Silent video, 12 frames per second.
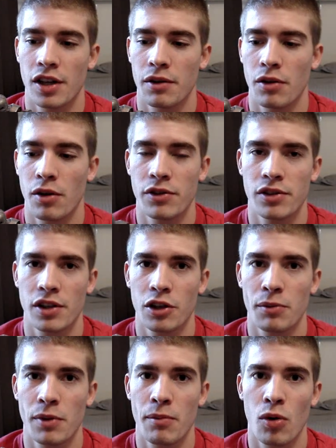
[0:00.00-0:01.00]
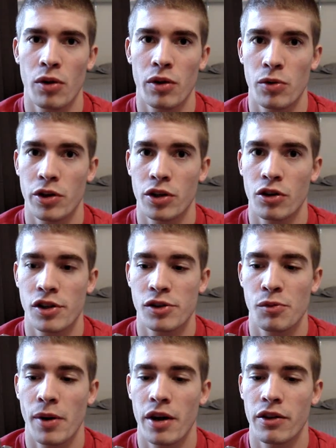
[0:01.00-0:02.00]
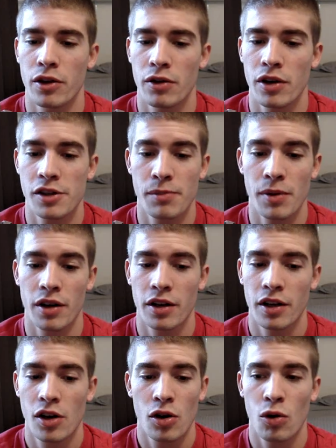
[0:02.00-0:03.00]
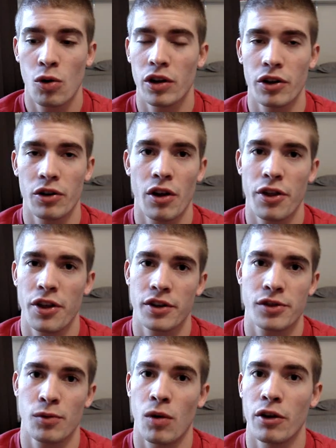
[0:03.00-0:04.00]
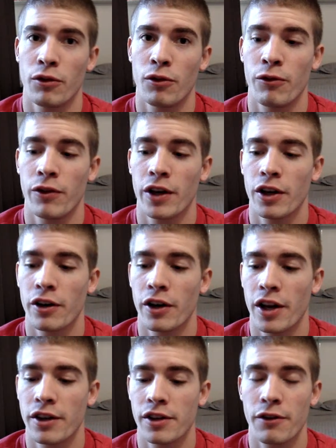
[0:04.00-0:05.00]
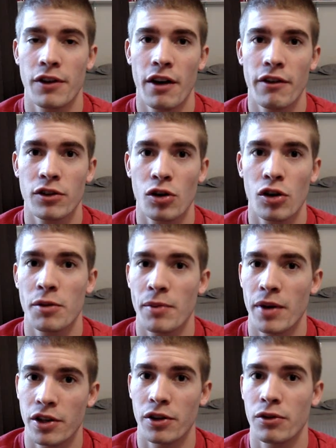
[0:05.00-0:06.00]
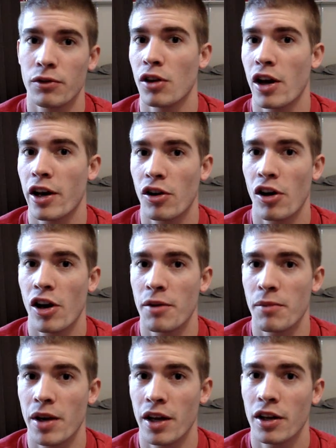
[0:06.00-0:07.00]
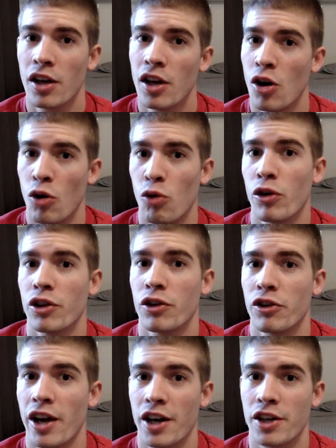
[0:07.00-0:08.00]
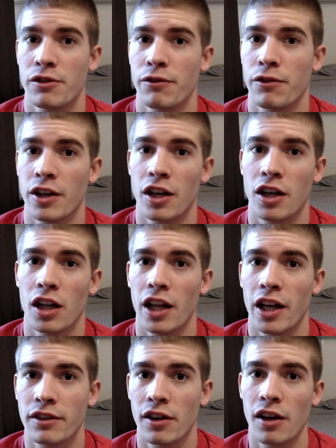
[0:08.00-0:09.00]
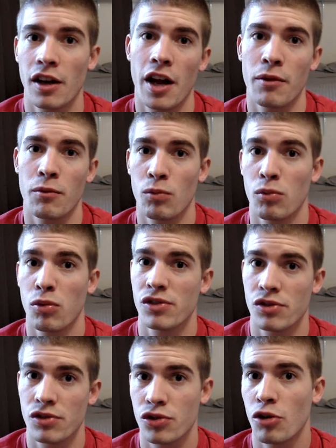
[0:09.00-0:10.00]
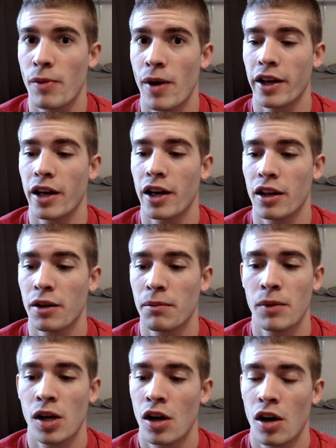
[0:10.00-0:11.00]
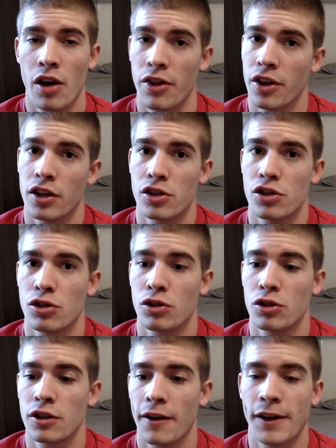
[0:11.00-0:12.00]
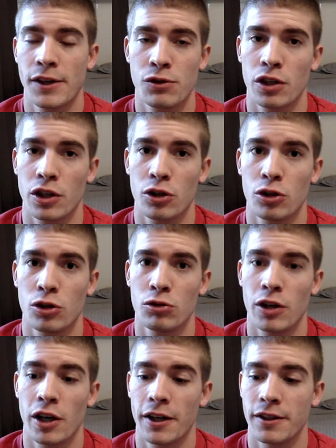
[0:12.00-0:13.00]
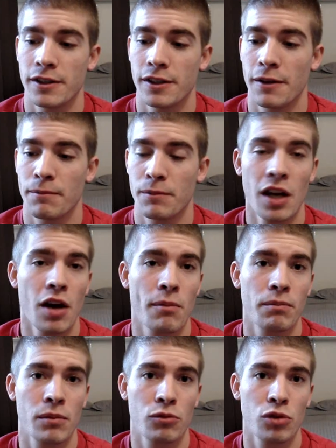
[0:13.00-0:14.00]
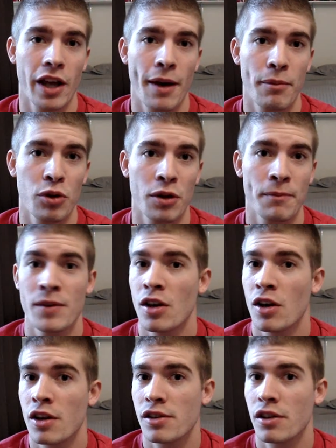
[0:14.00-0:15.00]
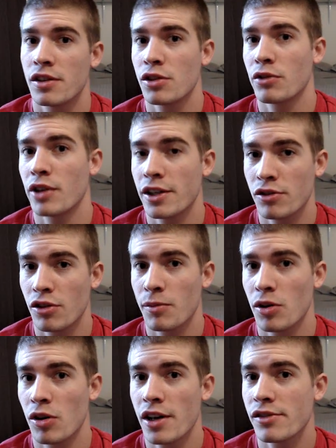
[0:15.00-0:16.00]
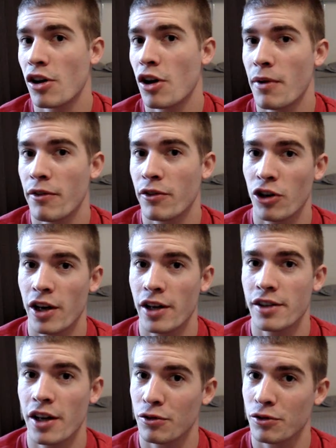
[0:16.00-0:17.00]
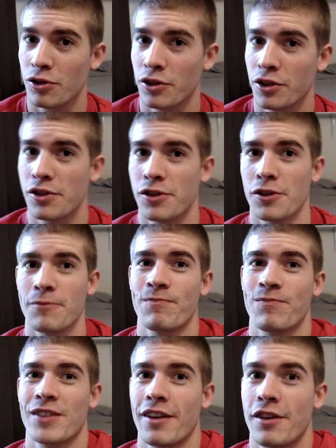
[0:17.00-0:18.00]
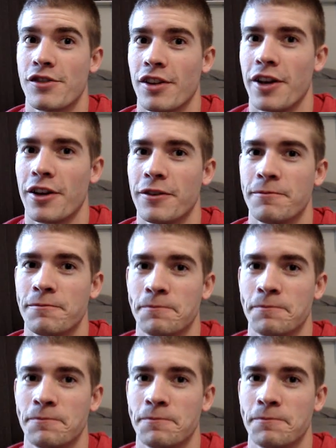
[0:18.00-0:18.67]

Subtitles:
Obviously a little bit more than what you guys would pay in the US, but all in all, I think it's a wonderful figure. And if you haven't got him and you like Iron Man, or you're an action figure collector and wasn't sure about getting him, I think you should. He's really cool, and yeah, I'm really happy with him. So until next time, guys, I hope you have a great day, and I'll talk to you soon. Catch you later.